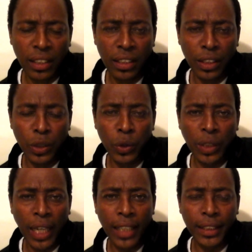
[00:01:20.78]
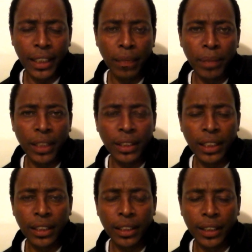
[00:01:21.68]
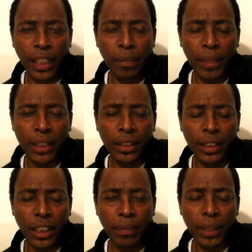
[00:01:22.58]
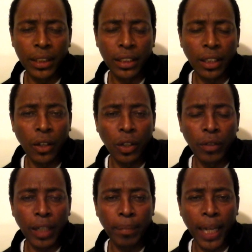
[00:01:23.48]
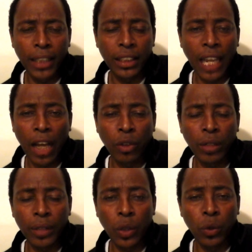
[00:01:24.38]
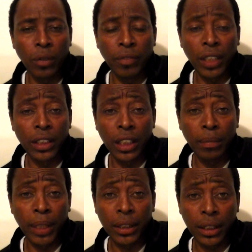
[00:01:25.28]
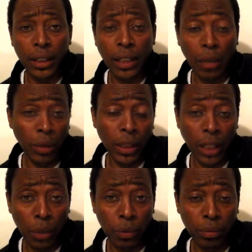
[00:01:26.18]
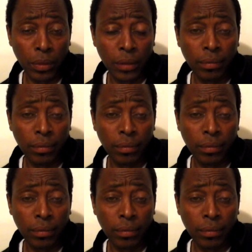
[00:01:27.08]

the dudes had GMS this and GMS and GMS this all over their pages. Now I don't even know who the fuck GMS is. I really don't.